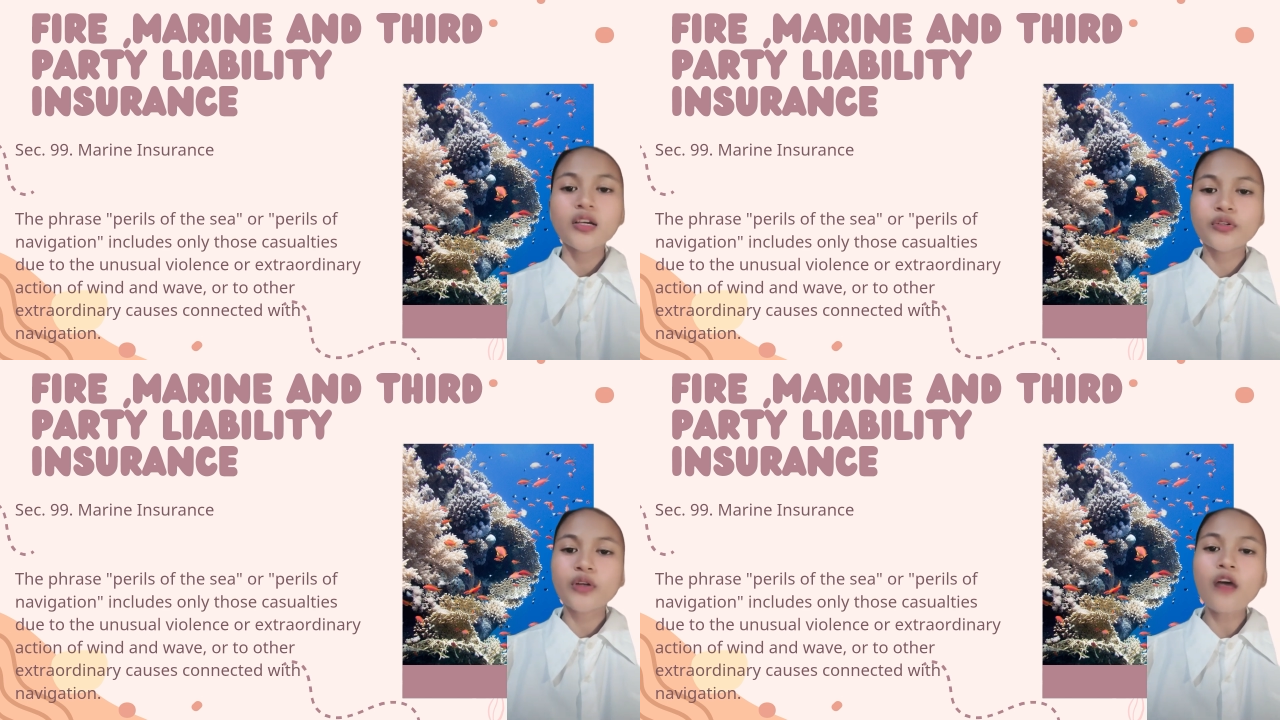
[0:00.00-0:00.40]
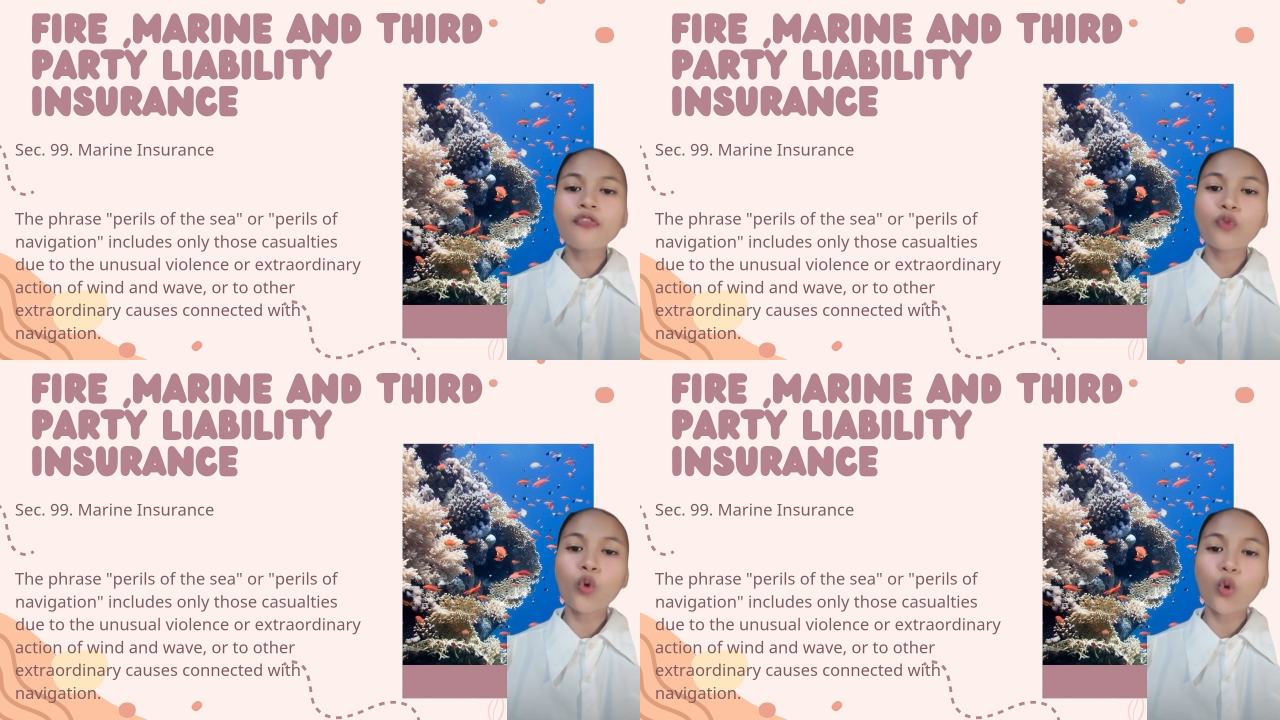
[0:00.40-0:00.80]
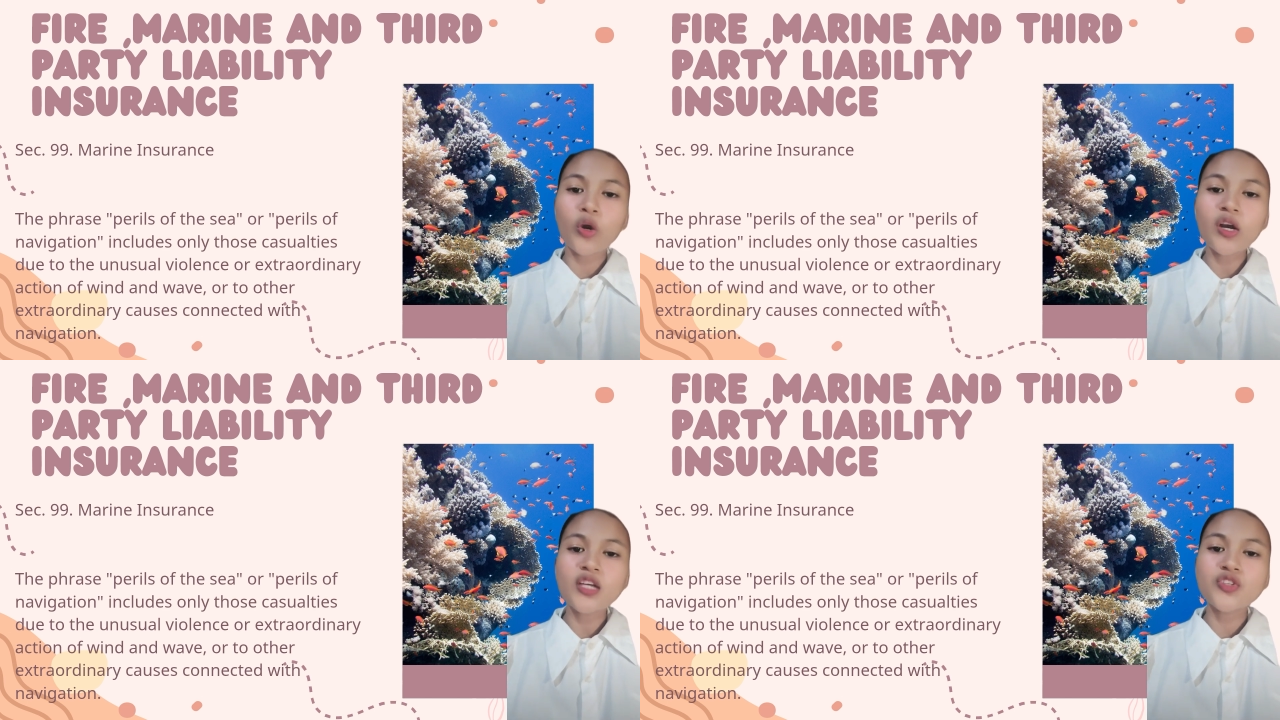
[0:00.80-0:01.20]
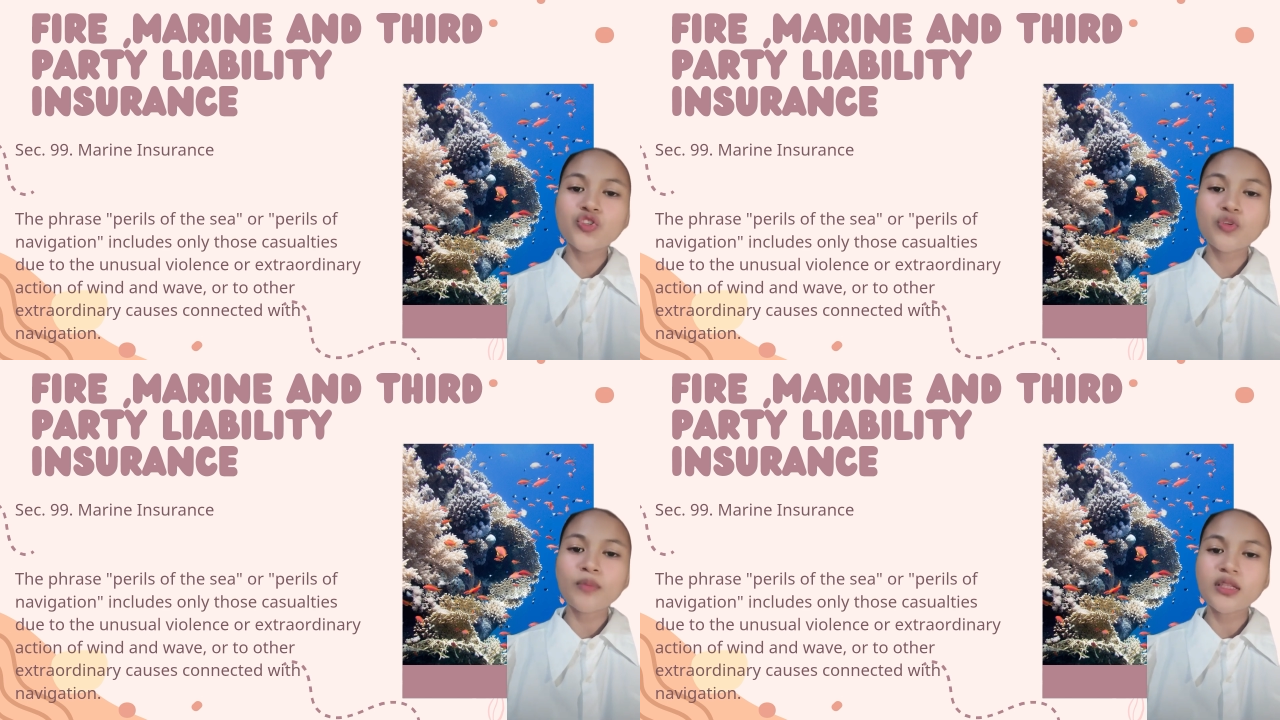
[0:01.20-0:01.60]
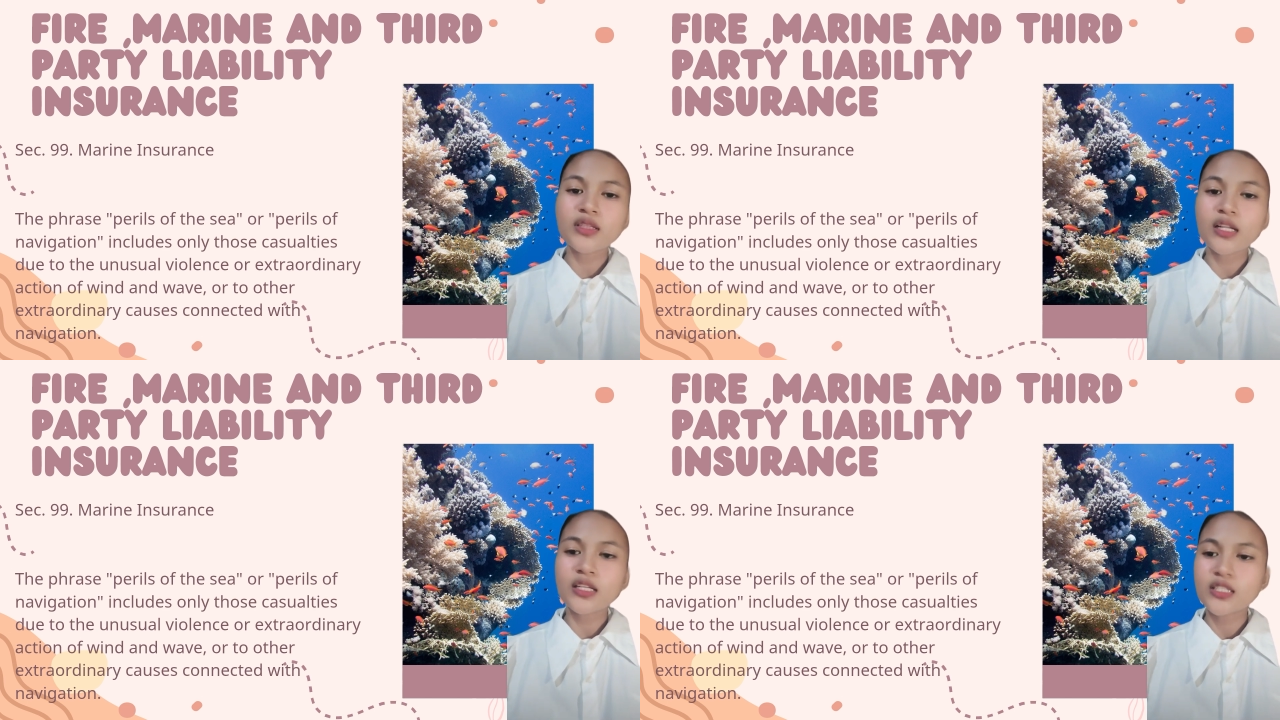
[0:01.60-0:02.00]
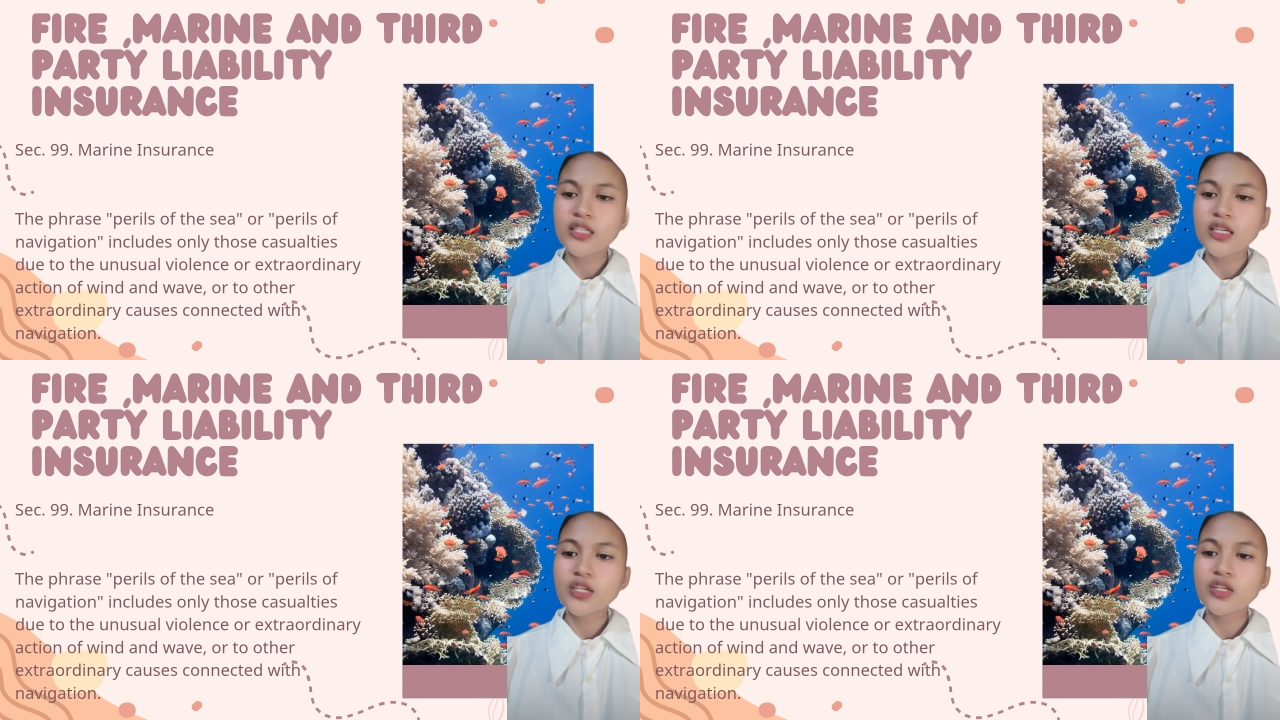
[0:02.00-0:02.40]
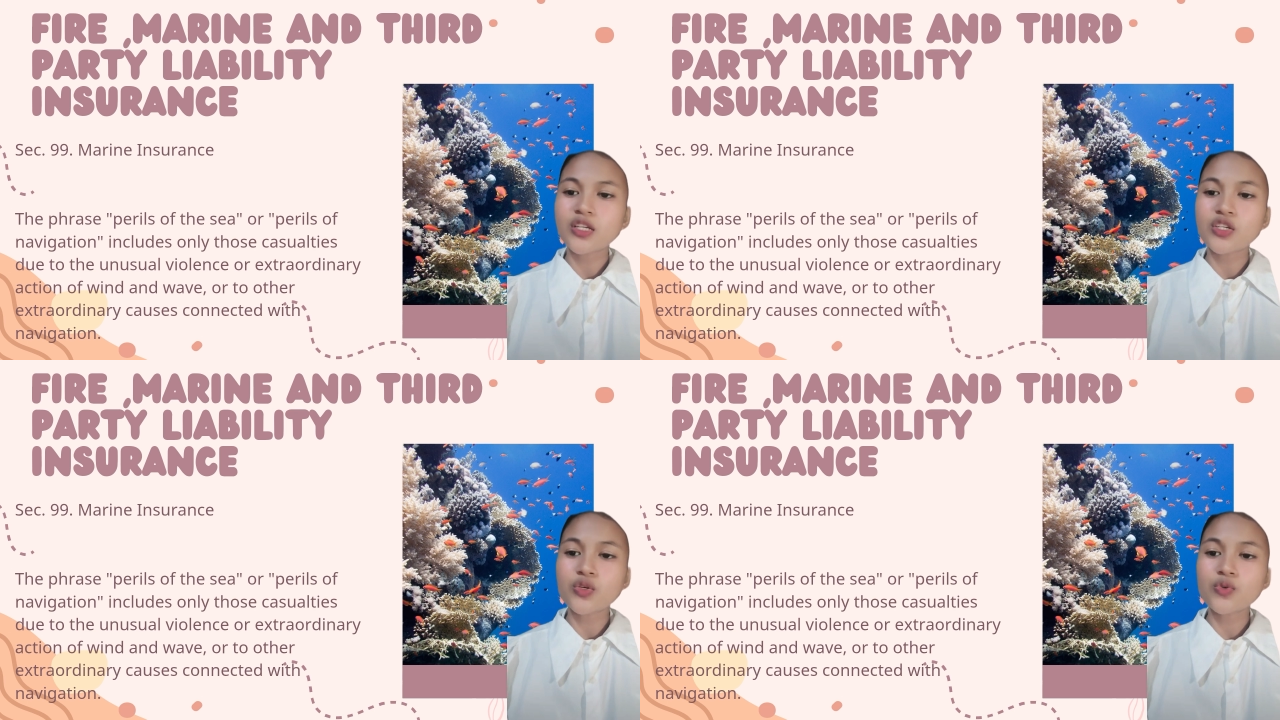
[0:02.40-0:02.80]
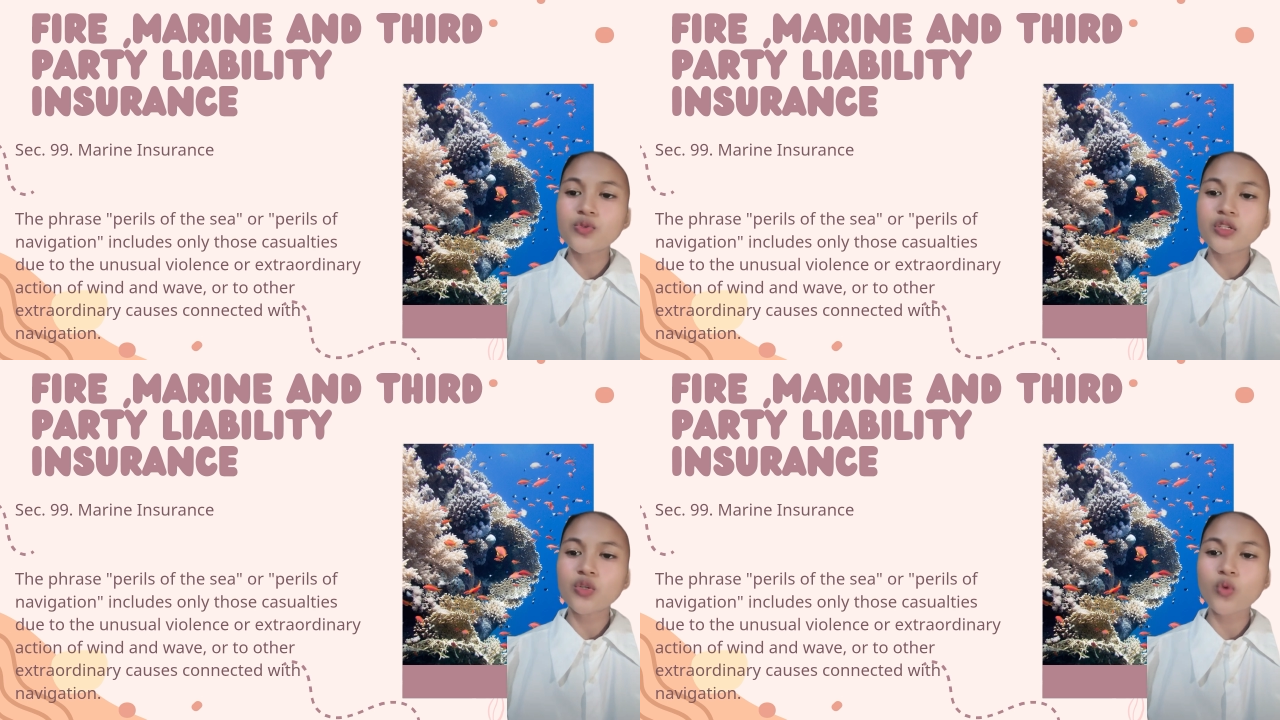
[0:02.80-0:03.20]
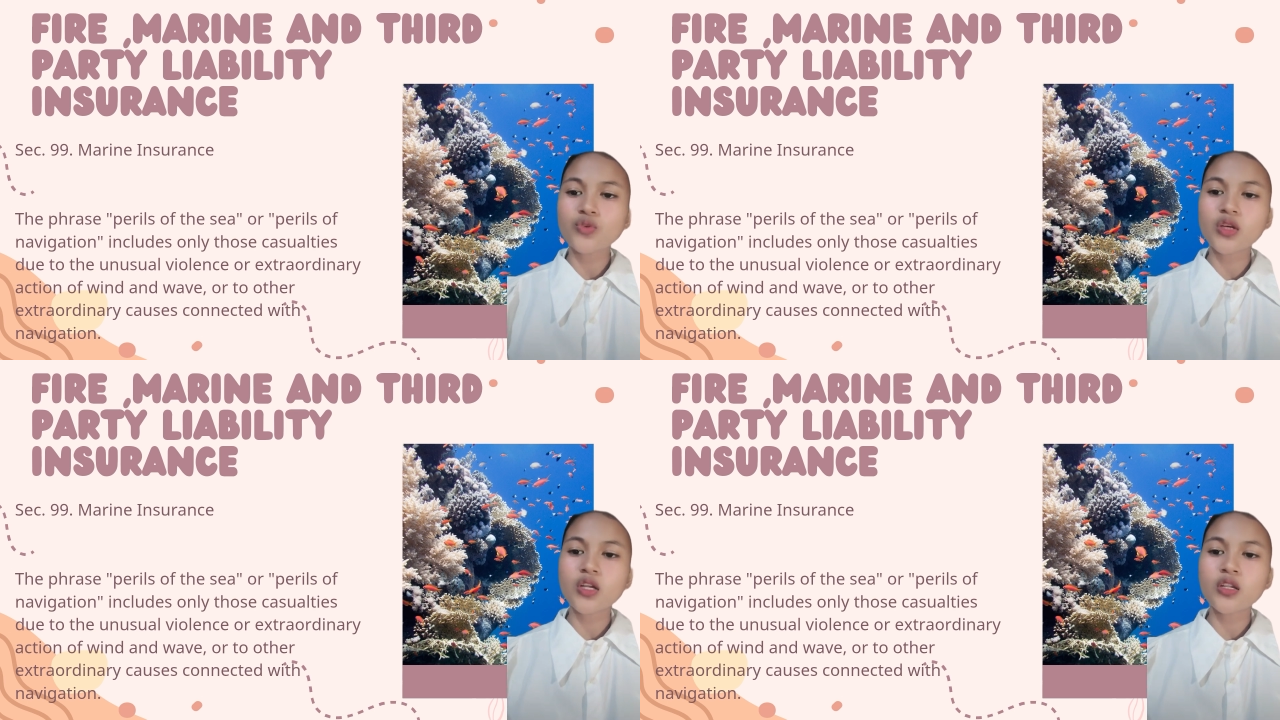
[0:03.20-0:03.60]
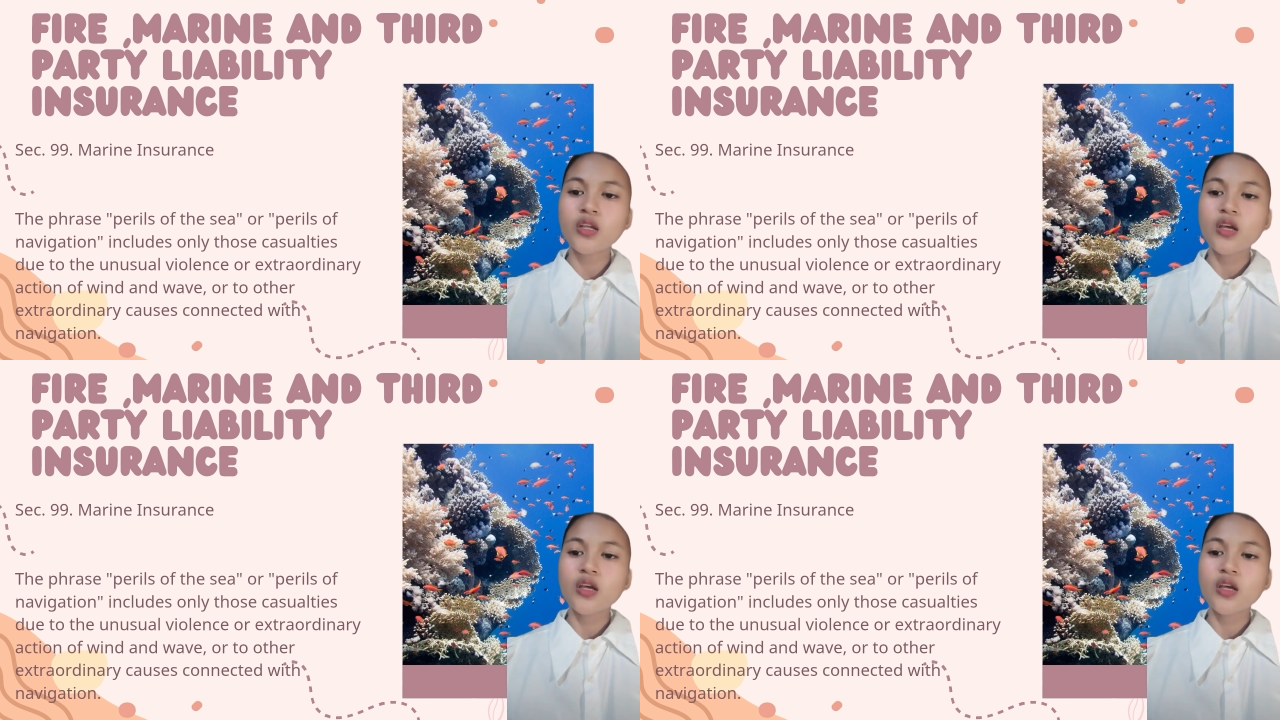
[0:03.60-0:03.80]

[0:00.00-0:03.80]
craft, or instrumentality in use in ocean,